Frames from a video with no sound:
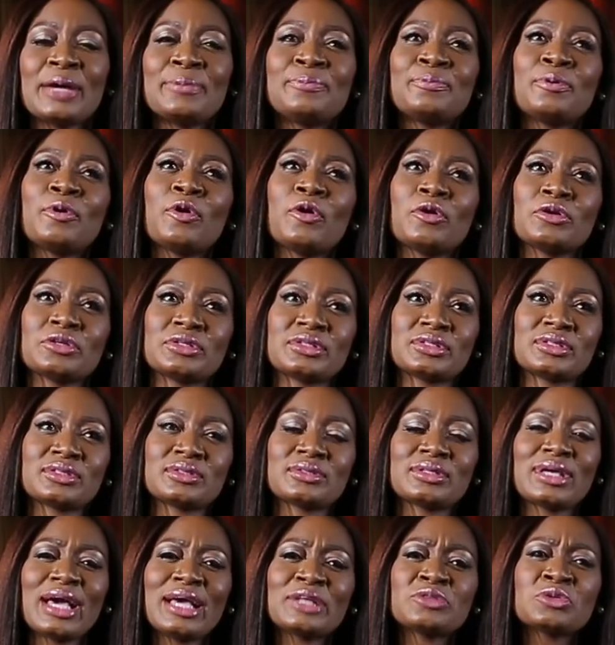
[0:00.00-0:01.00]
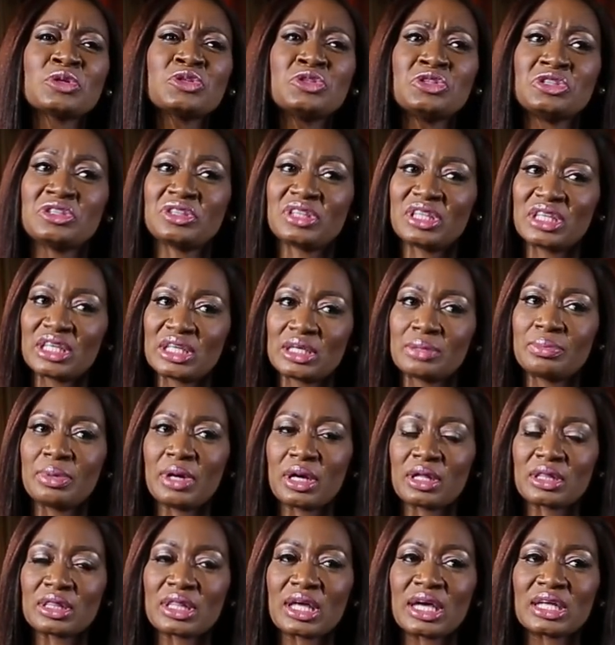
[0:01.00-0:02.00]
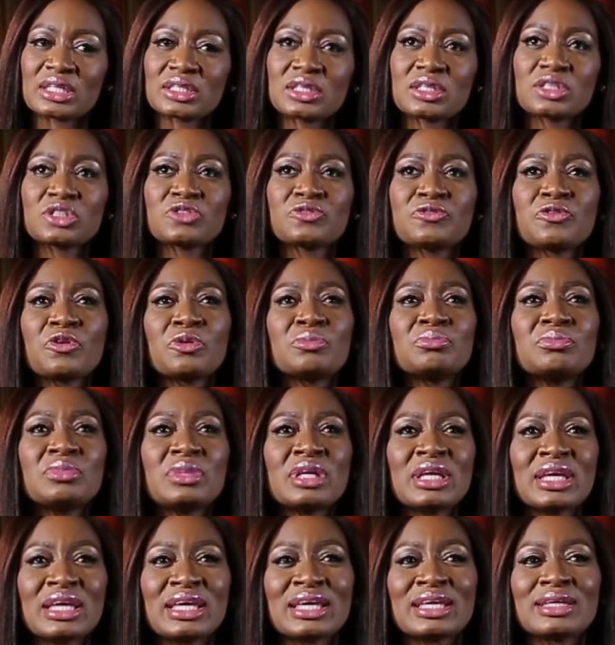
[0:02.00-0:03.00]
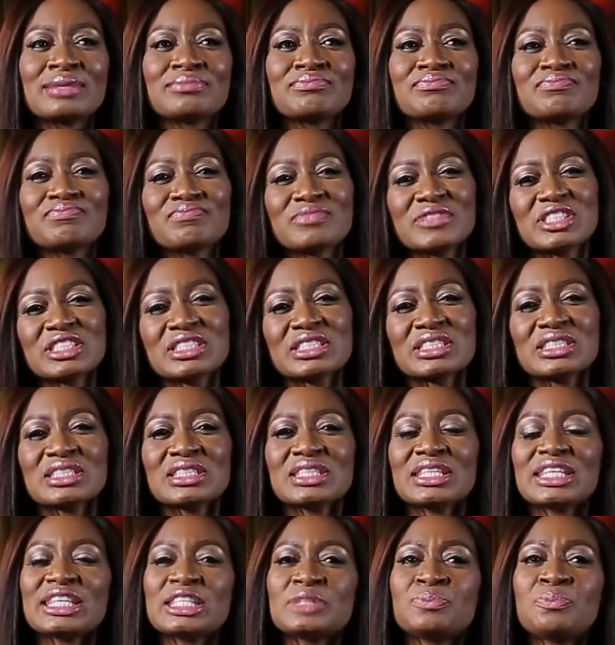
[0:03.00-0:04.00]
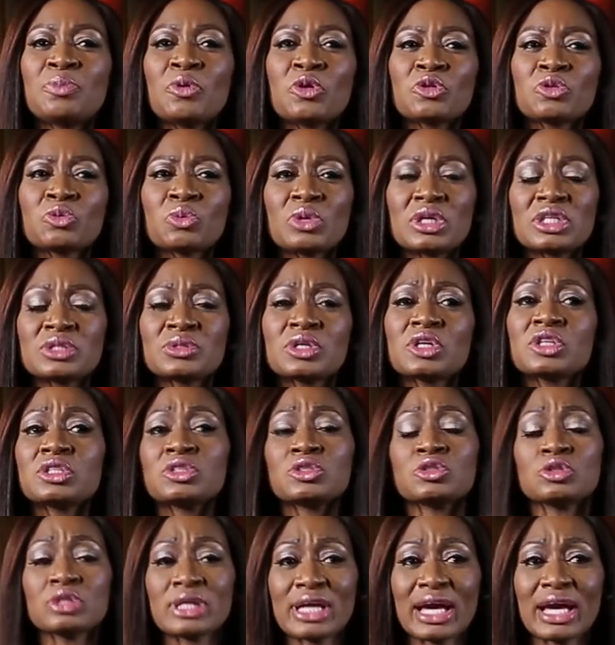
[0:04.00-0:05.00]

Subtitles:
I paused. Guys, what do you think about that? Because for me, it's both ways. Because,